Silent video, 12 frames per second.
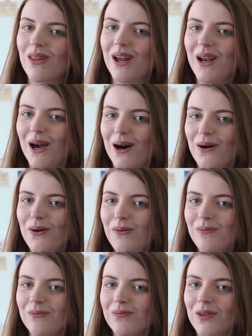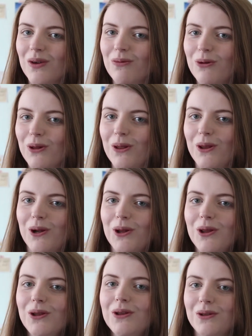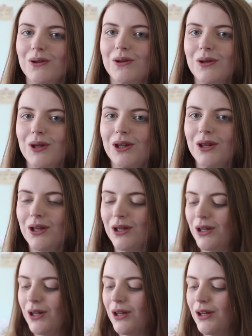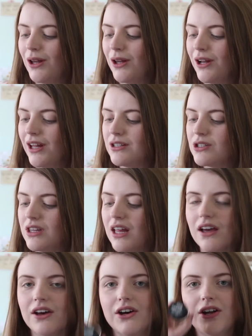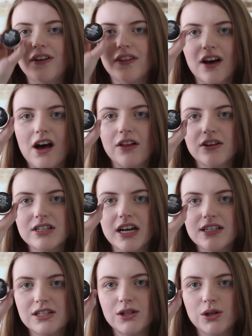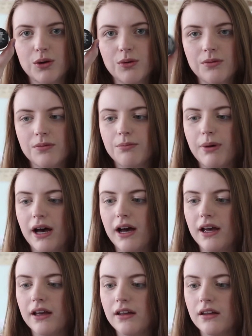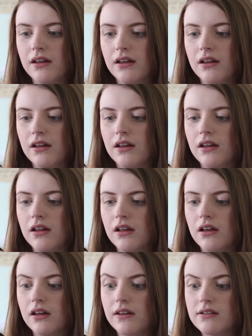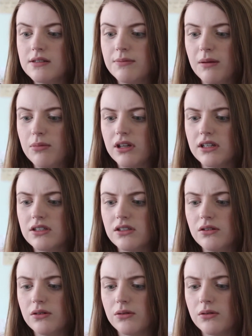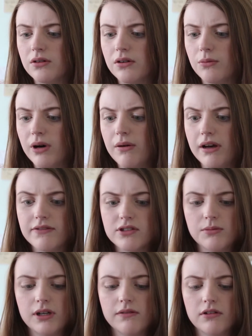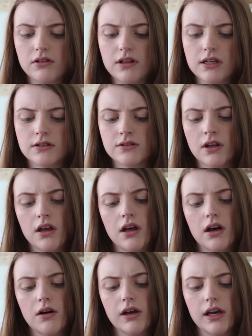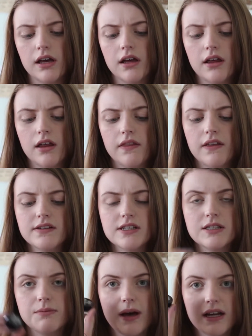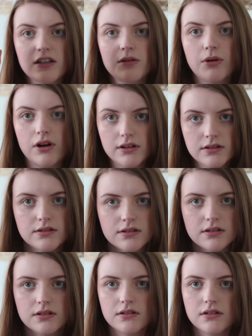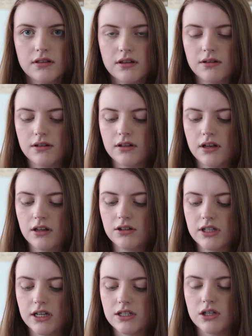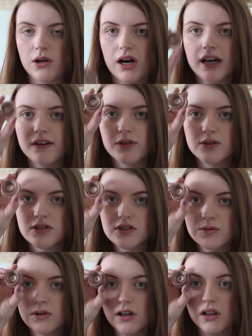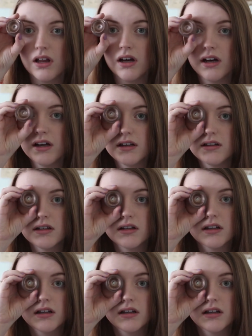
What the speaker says: Now for the little engine that could, the Color Tattoo by, this is Maybelline too. Wow, I have so many other things. Okay, this isn't bad to the bronze, the Color Tattoo. I have used this one a lot.